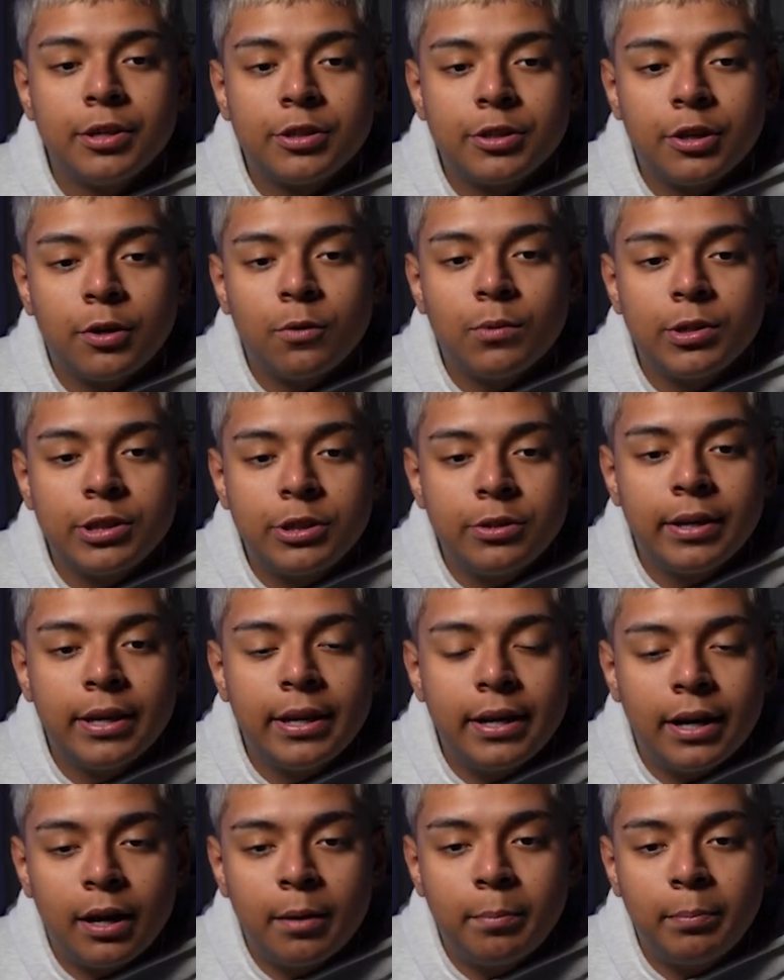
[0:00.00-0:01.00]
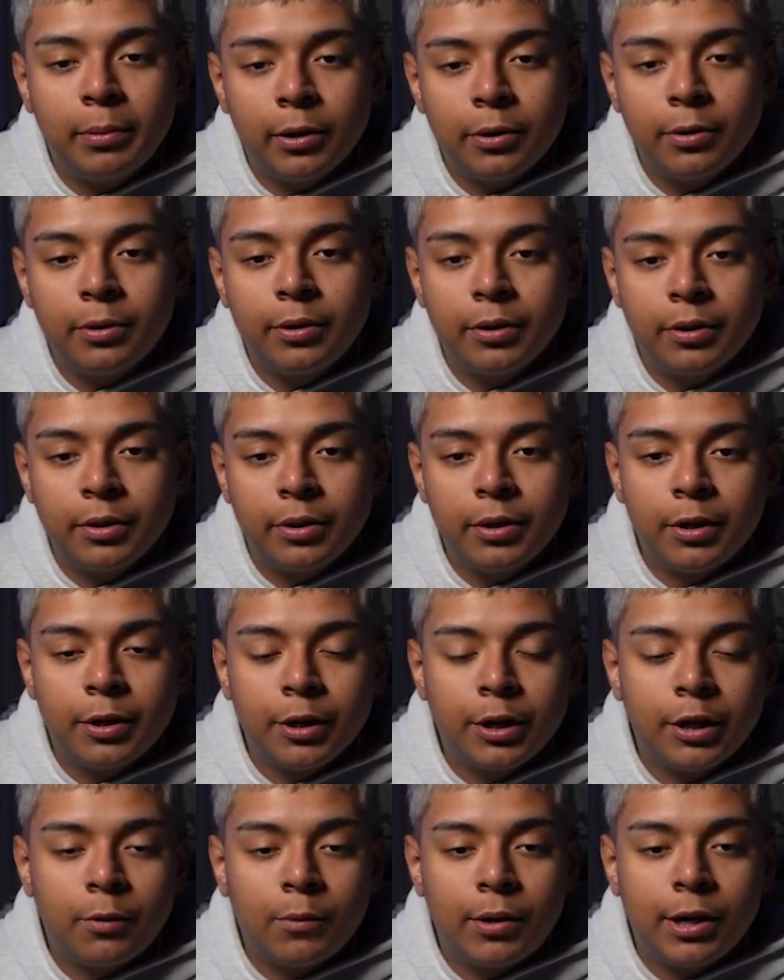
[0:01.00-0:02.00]
So once you hit upload,
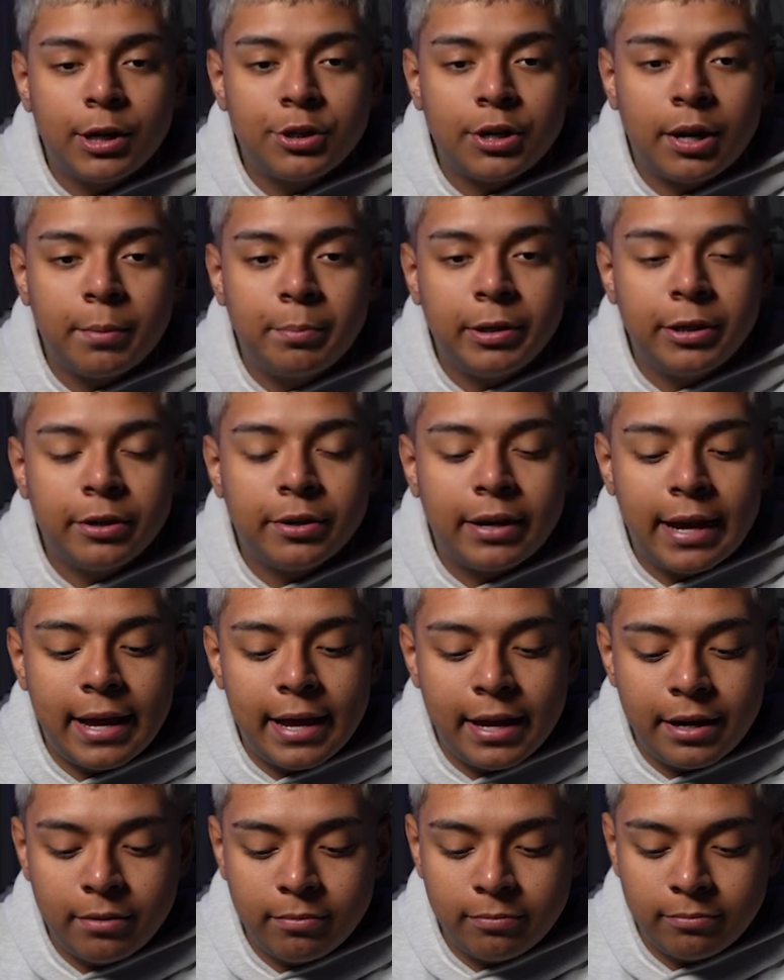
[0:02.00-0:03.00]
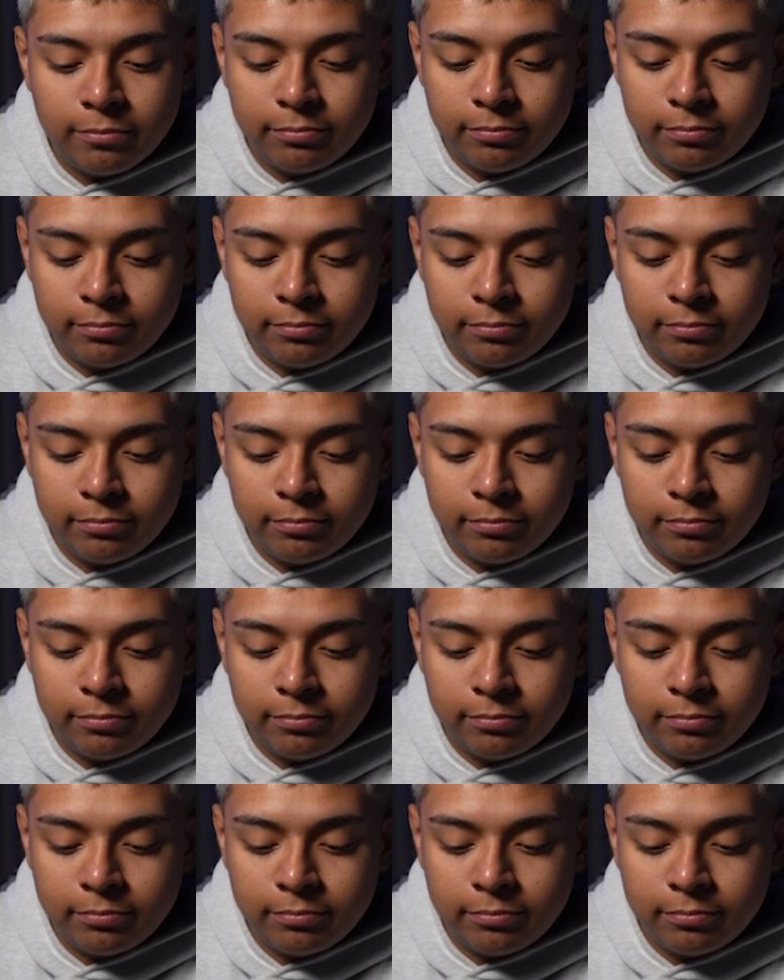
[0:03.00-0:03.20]
you're going to want to drop in your ad.